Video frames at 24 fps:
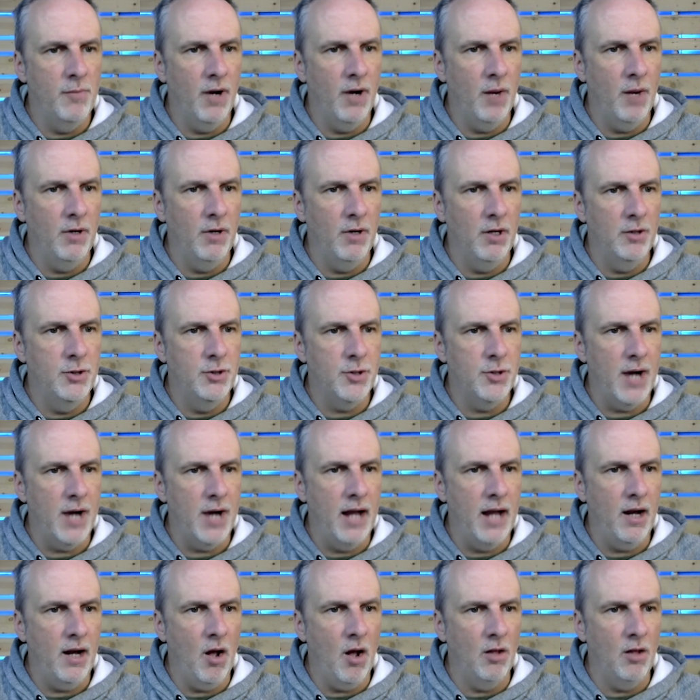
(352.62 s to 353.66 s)
but I'm going to
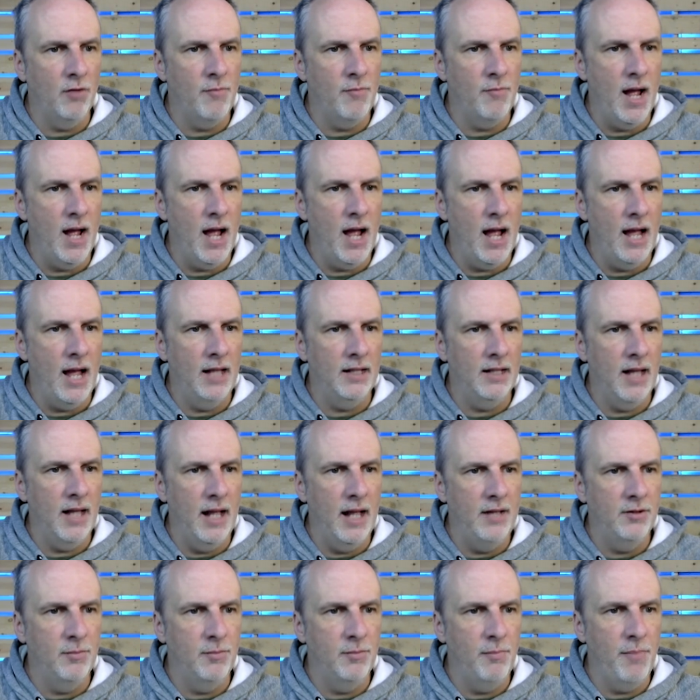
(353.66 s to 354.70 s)
drag all of my
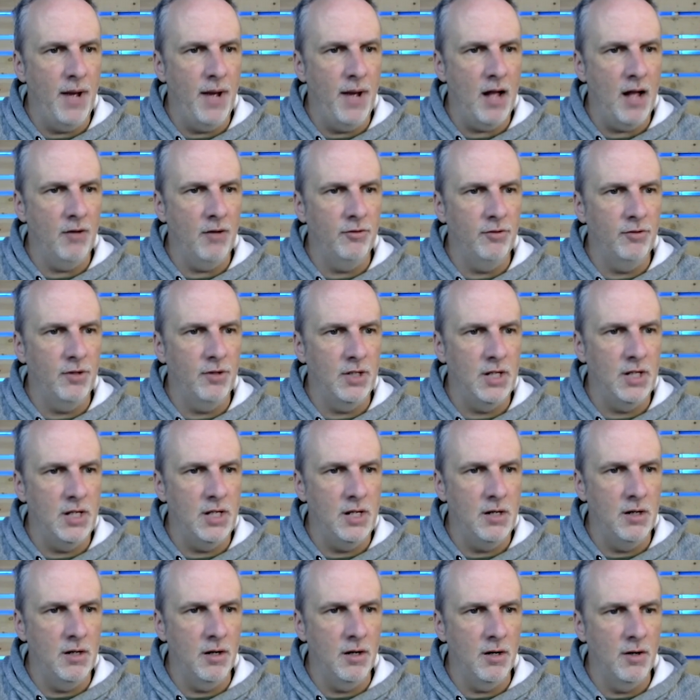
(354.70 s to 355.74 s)
highlights about to
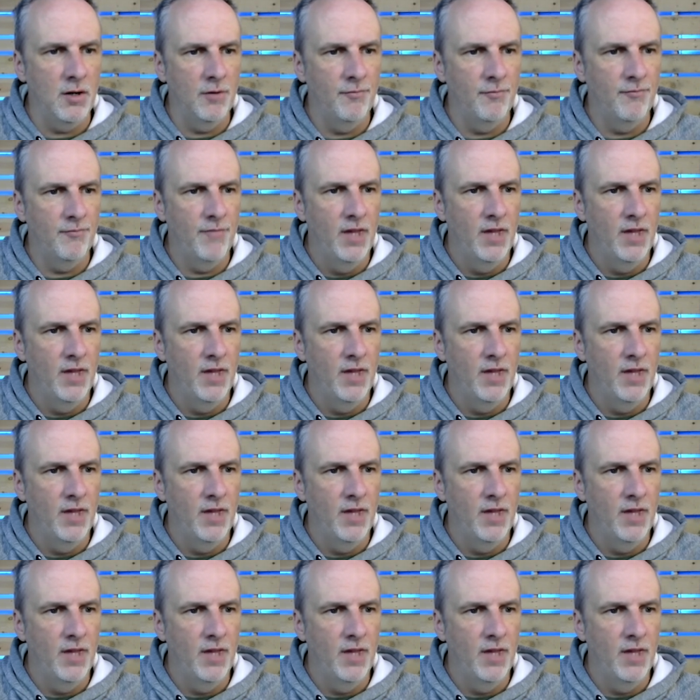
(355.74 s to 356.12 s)
here.